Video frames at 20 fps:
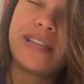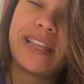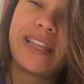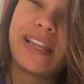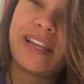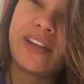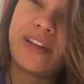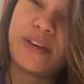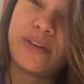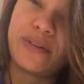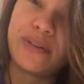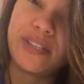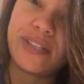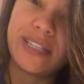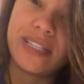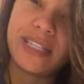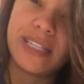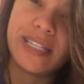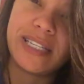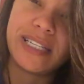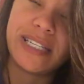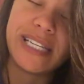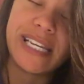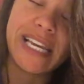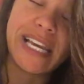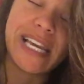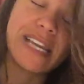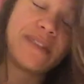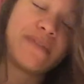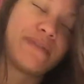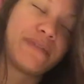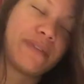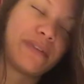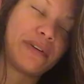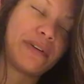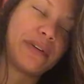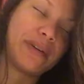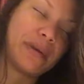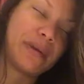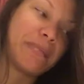and then it goes into the D
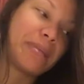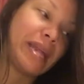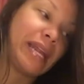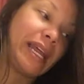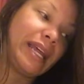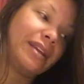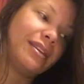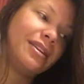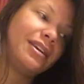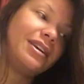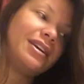for a minute.